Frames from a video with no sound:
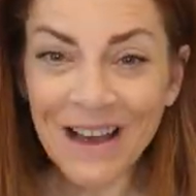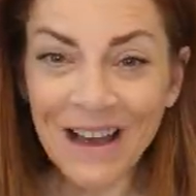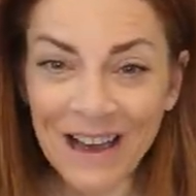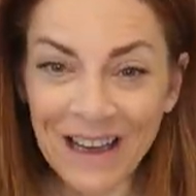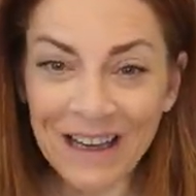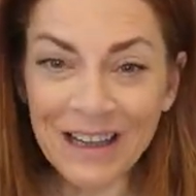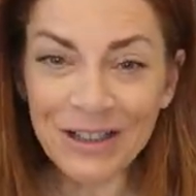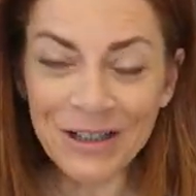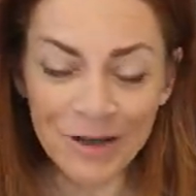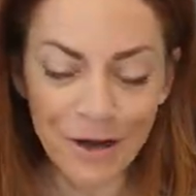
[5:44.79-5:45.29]

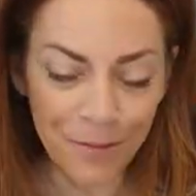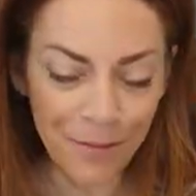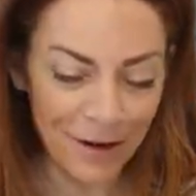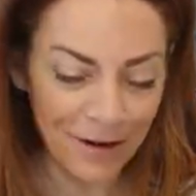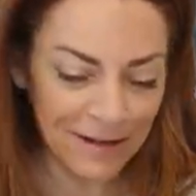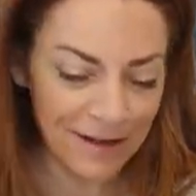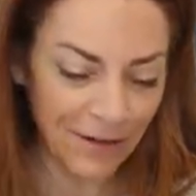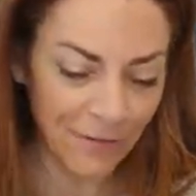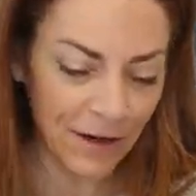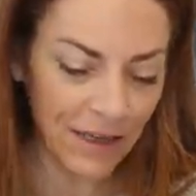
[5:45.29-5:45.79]
I eat
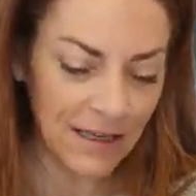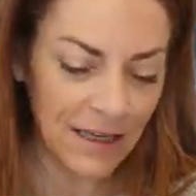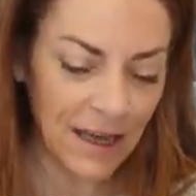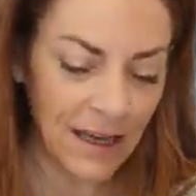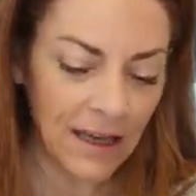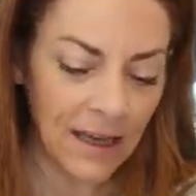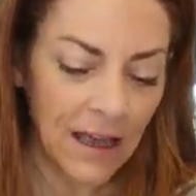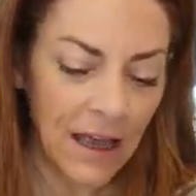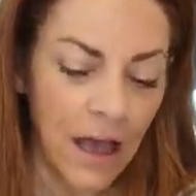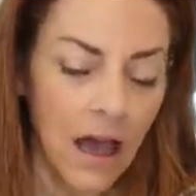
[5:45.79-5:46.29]
strawberries every
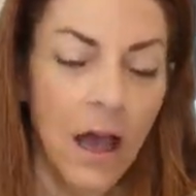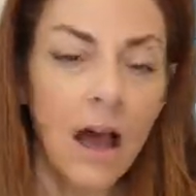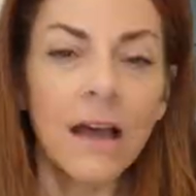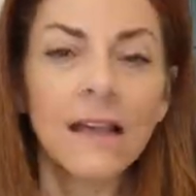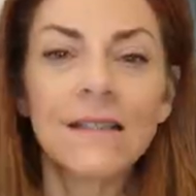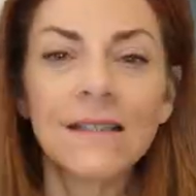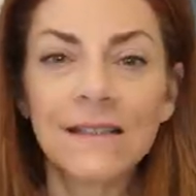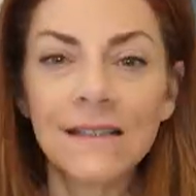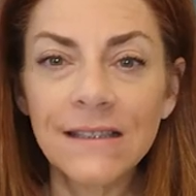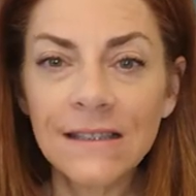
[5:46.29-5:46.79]
day.
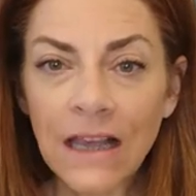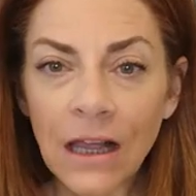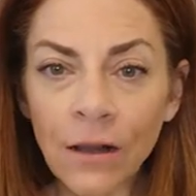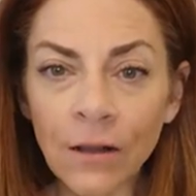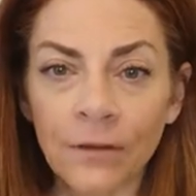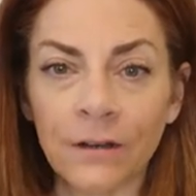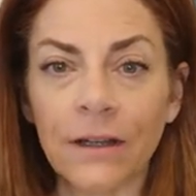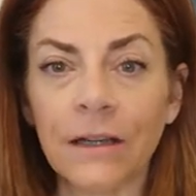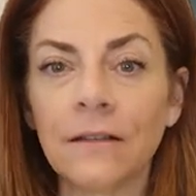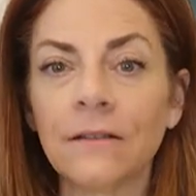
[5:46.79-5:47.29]

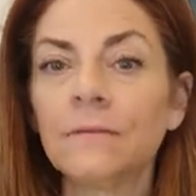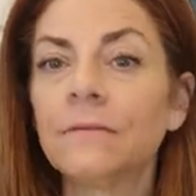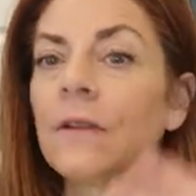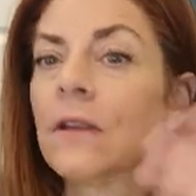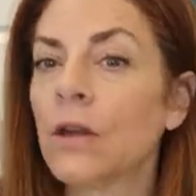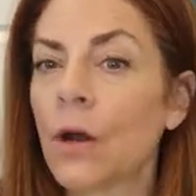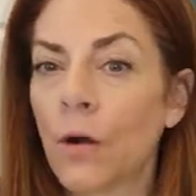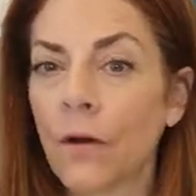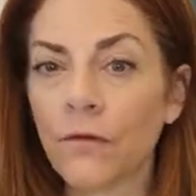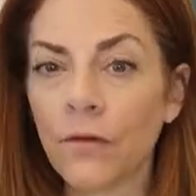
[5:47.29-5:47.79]
Celery.
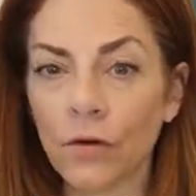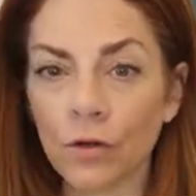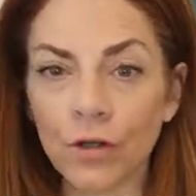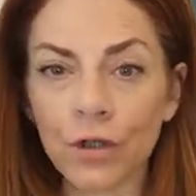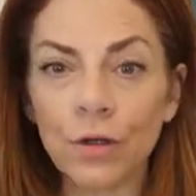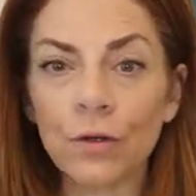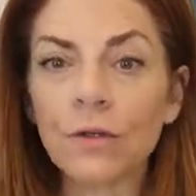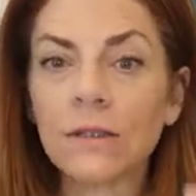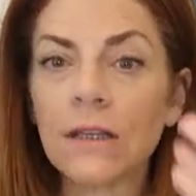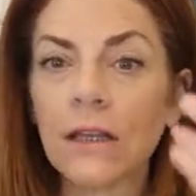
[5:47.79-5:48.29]
You know, if you're
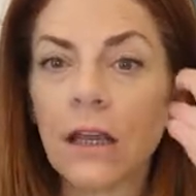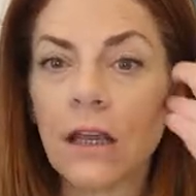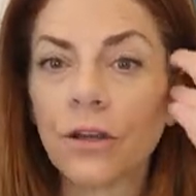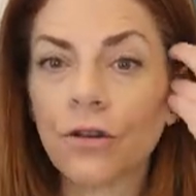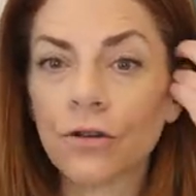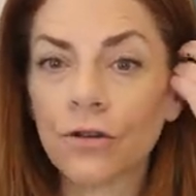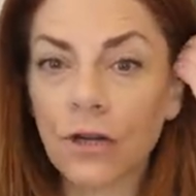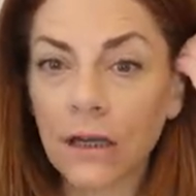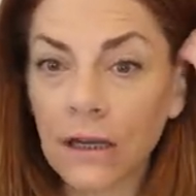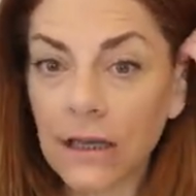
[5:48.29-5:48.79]
juicing
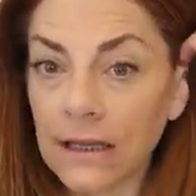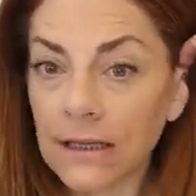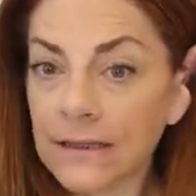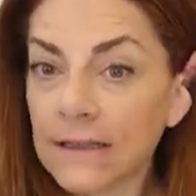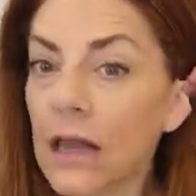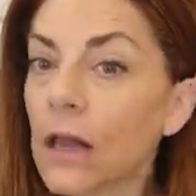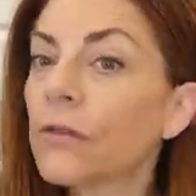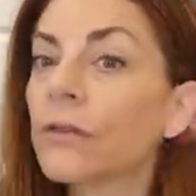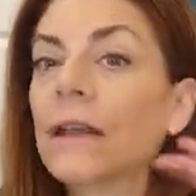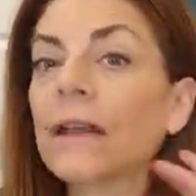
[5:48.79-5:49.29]
and you're drinking
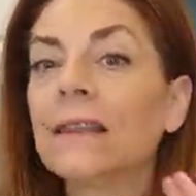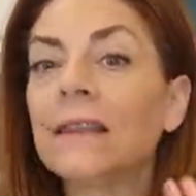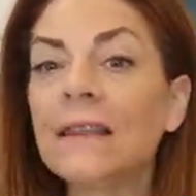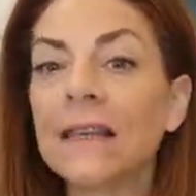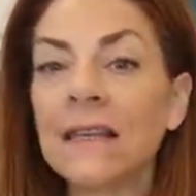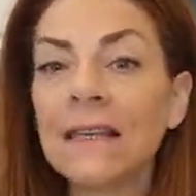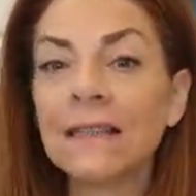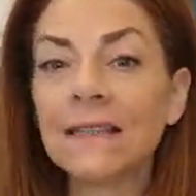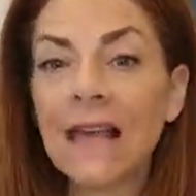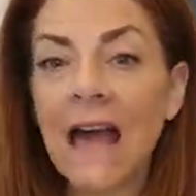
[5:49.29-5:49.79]
celery,
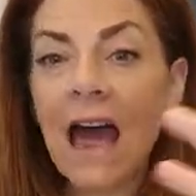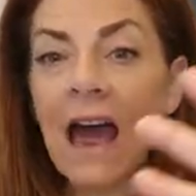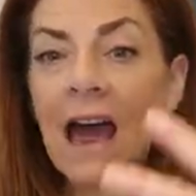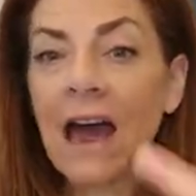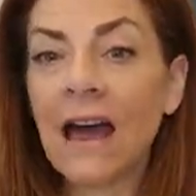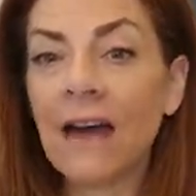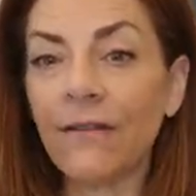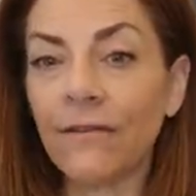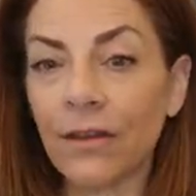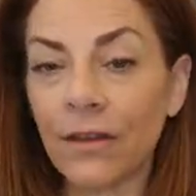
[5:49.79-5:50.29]
these
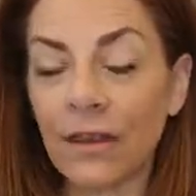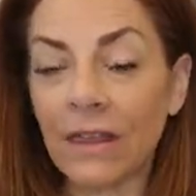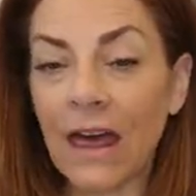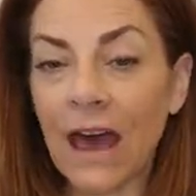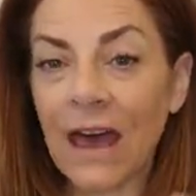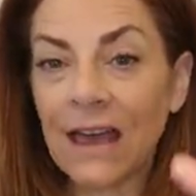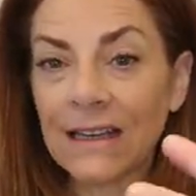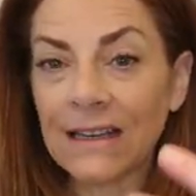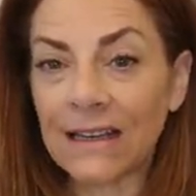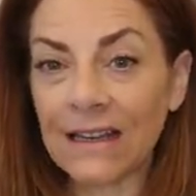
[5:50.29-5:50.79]
have
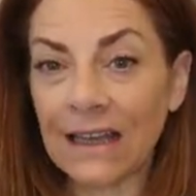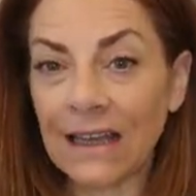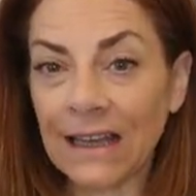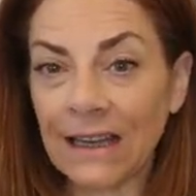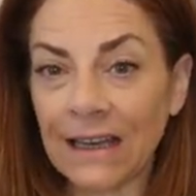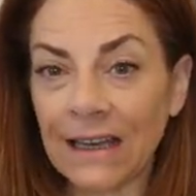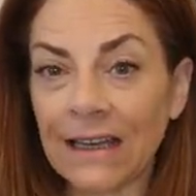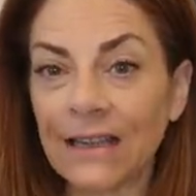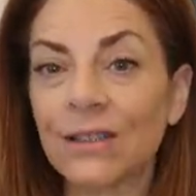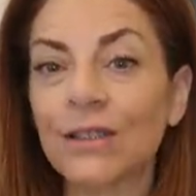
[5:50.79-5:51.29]
that
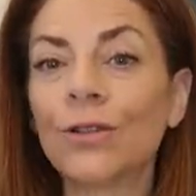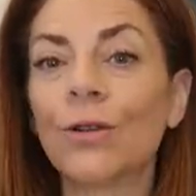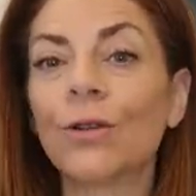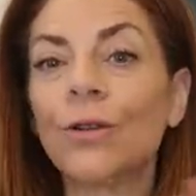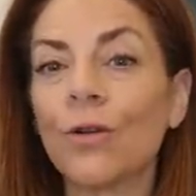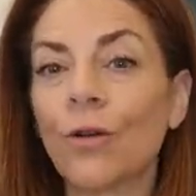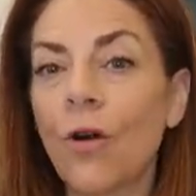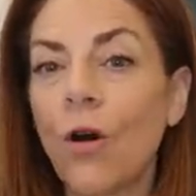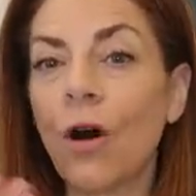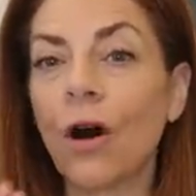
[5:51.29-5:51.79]
in it, so
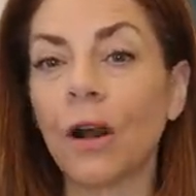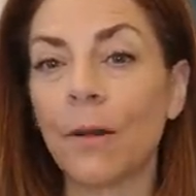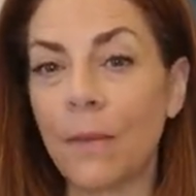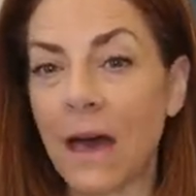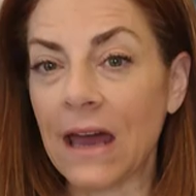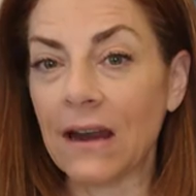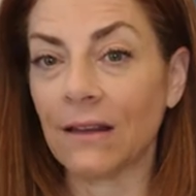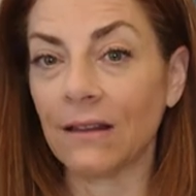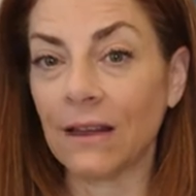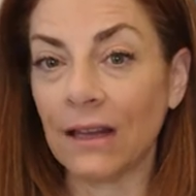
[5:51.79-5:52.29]
you're
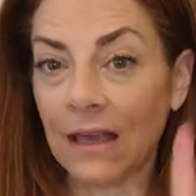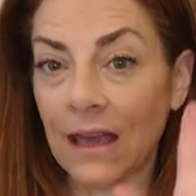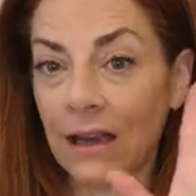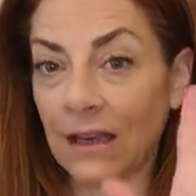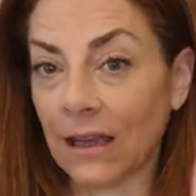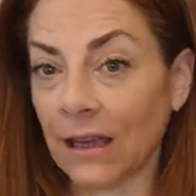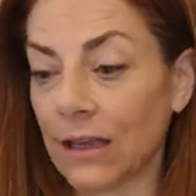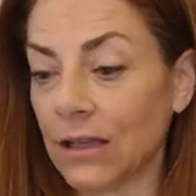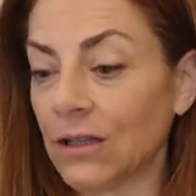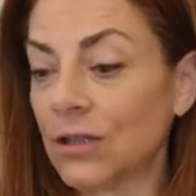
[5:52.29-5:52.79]
automatically
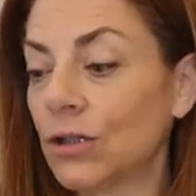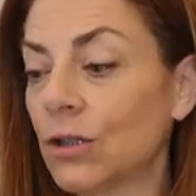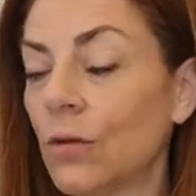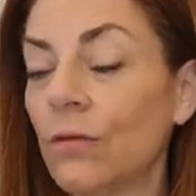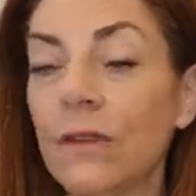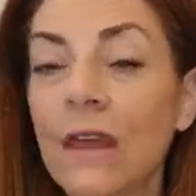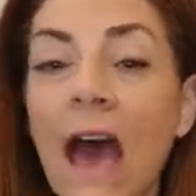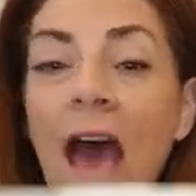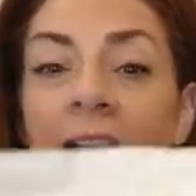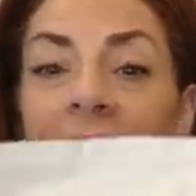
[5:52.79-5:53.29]
getting it. So
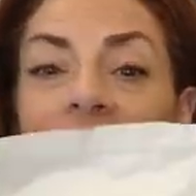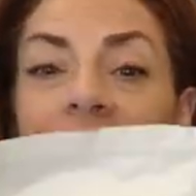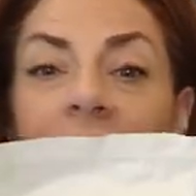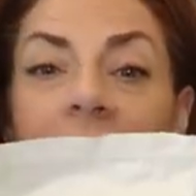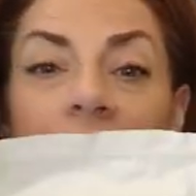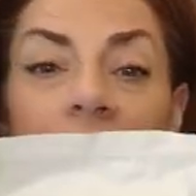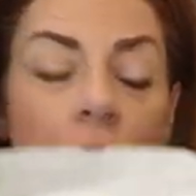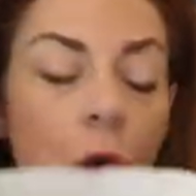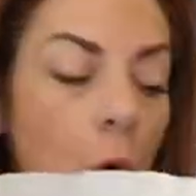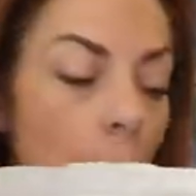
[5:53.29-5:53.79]
that's
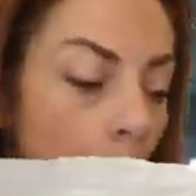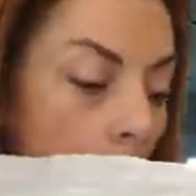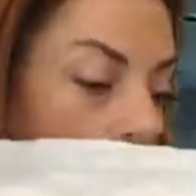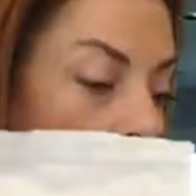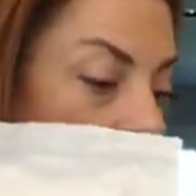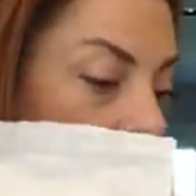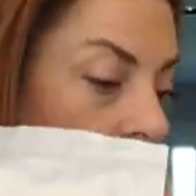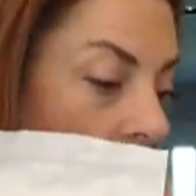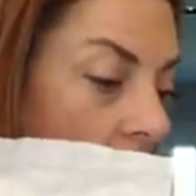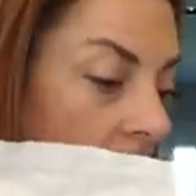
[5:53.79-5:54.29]
the
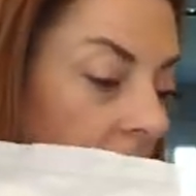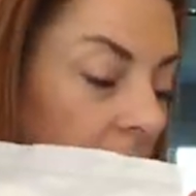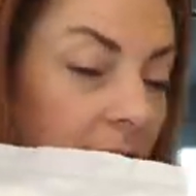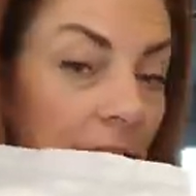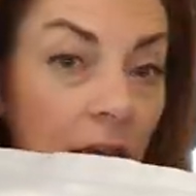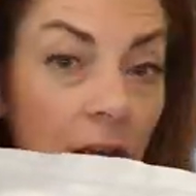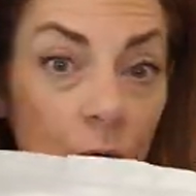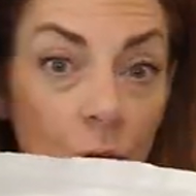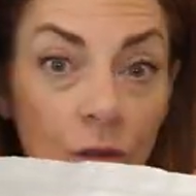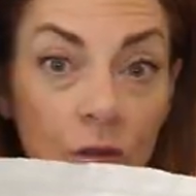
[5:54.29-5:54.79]
core product
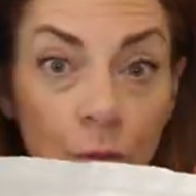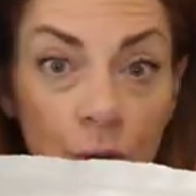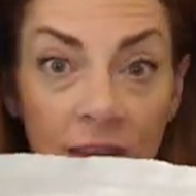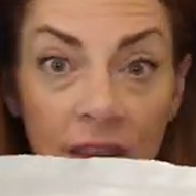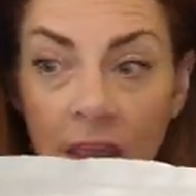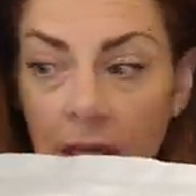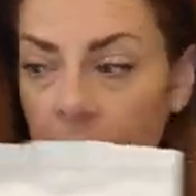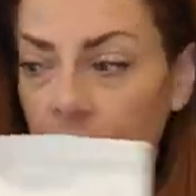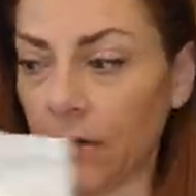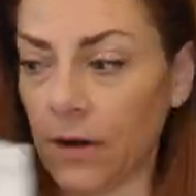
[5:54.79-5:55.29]
that goes
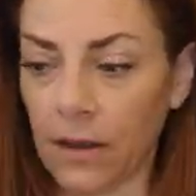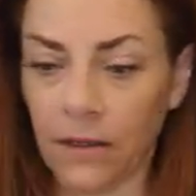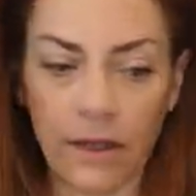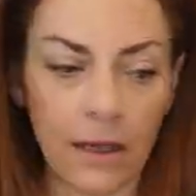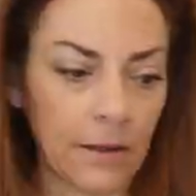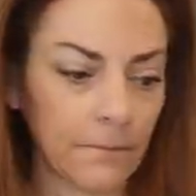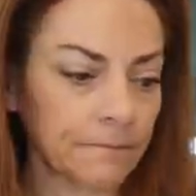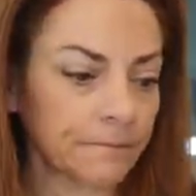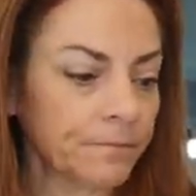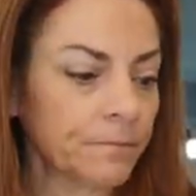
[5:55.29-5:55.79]
with everything.